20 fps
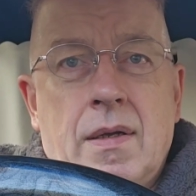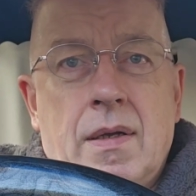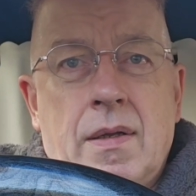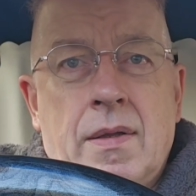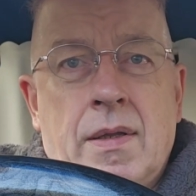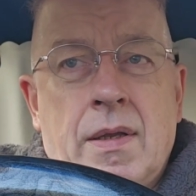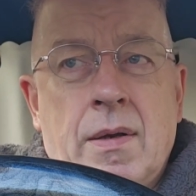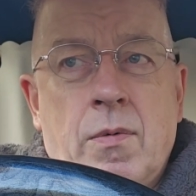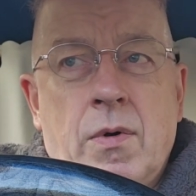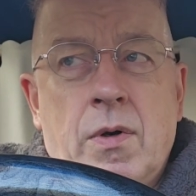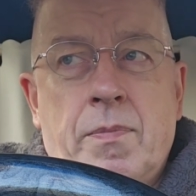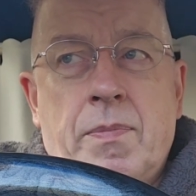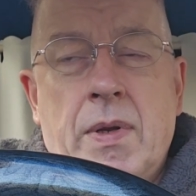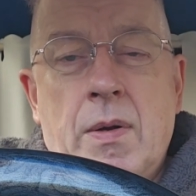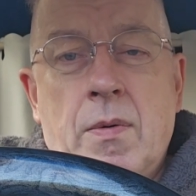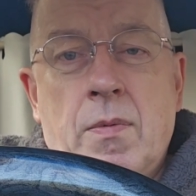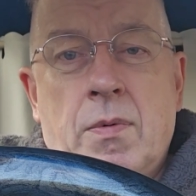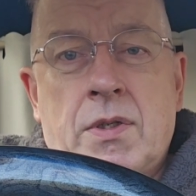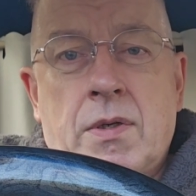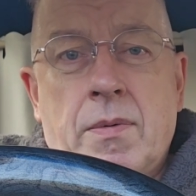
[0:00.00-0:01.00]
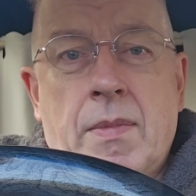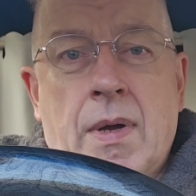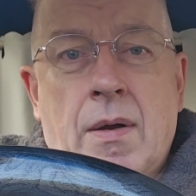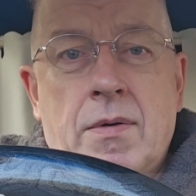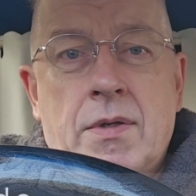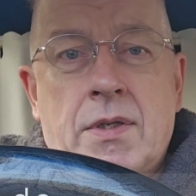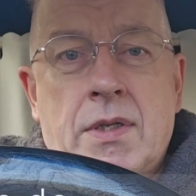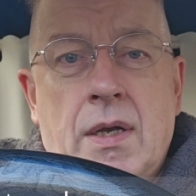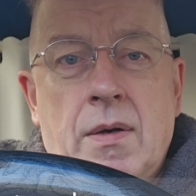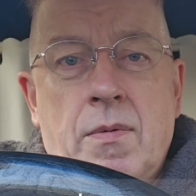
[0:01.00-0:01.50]
There would be some
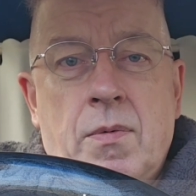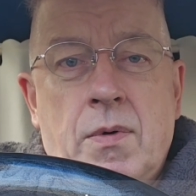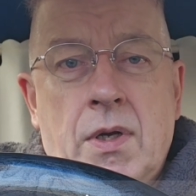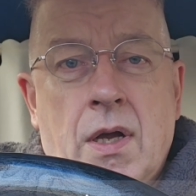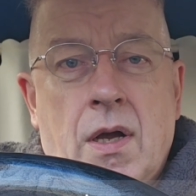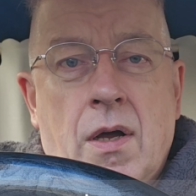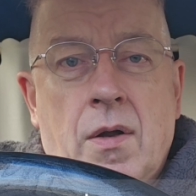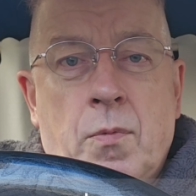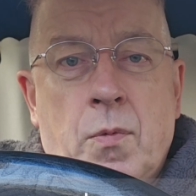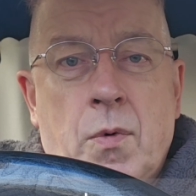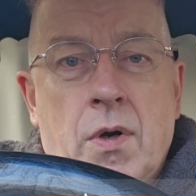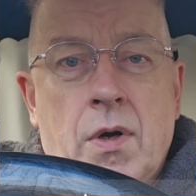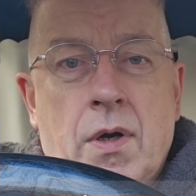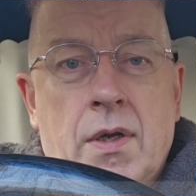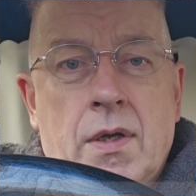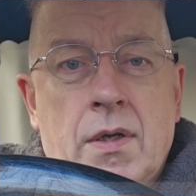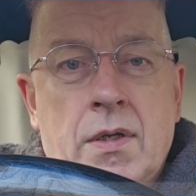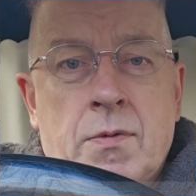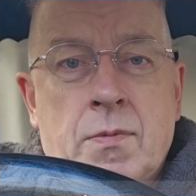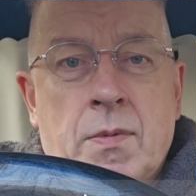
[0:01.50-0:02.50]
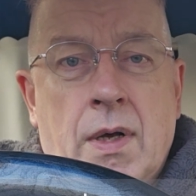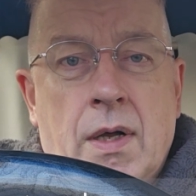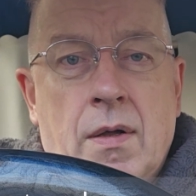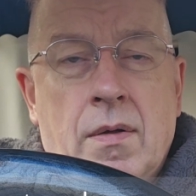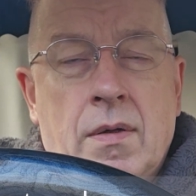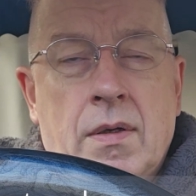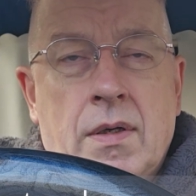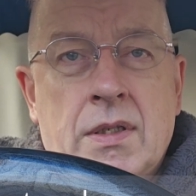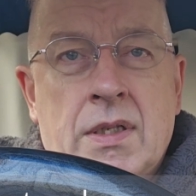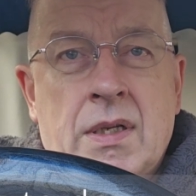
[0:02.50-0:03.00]
outside yard work as
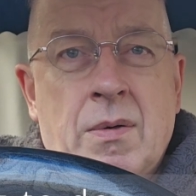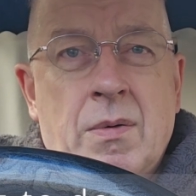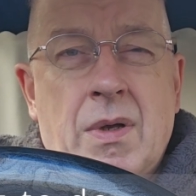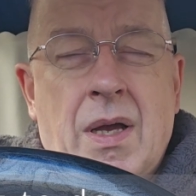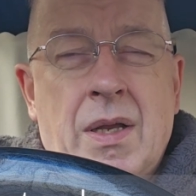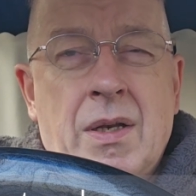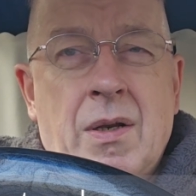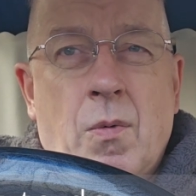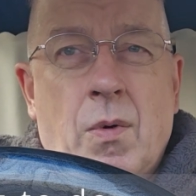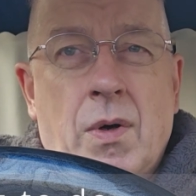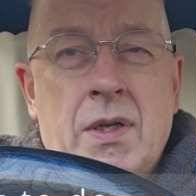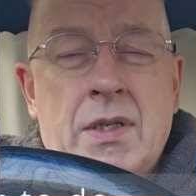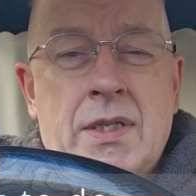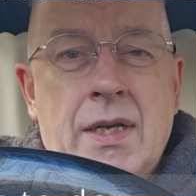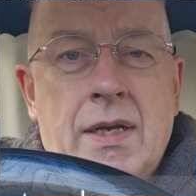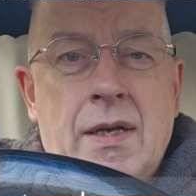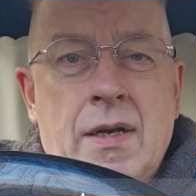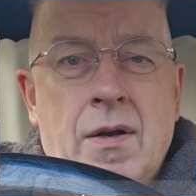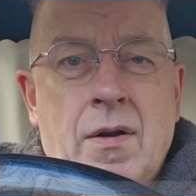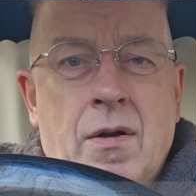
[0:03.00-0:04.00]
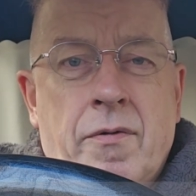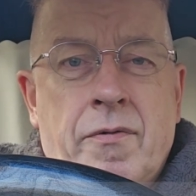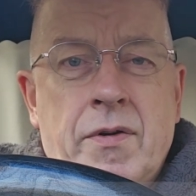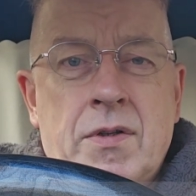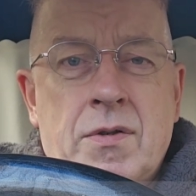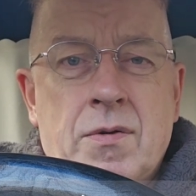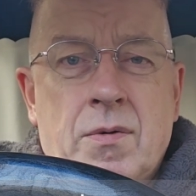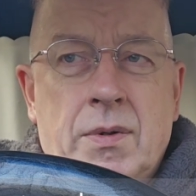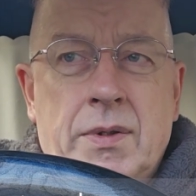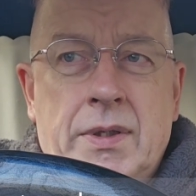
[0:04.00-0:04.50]
well, because I don't want to sit in an
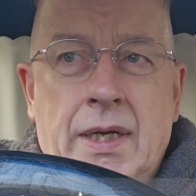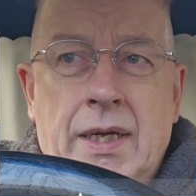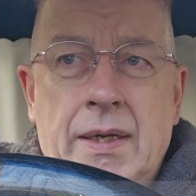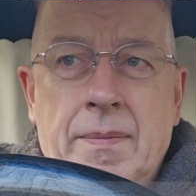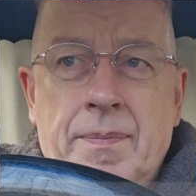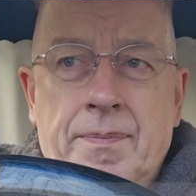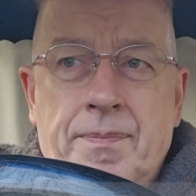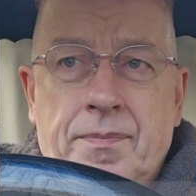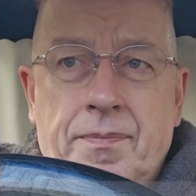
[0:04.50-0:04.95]
office all day.